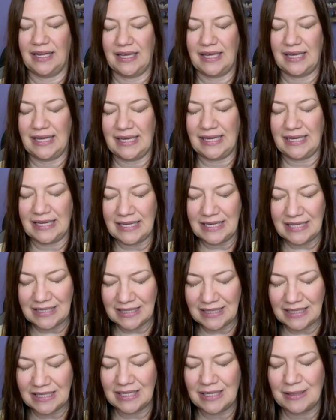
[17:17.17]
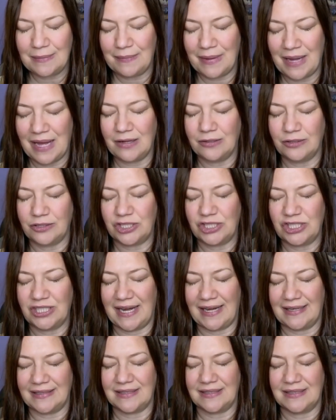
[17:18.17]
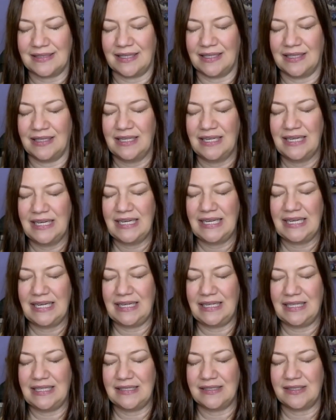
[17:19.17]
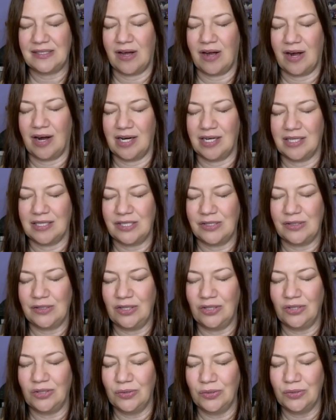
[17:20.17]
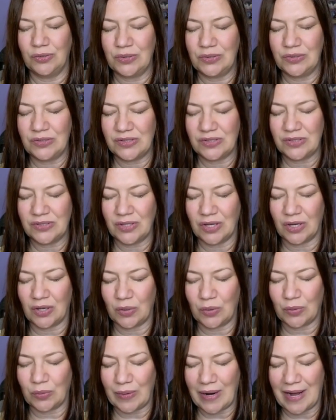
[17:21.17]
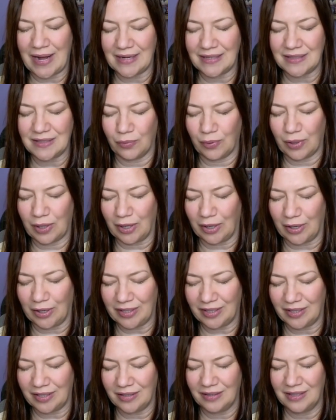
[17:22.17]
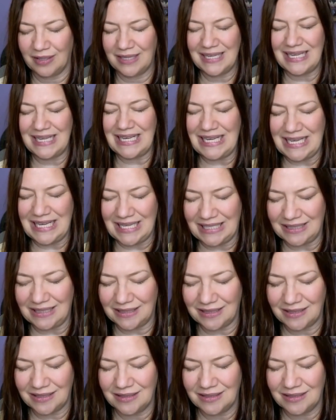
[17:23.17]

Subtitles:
In Mount Shasta, it is hard to use the correct word, in,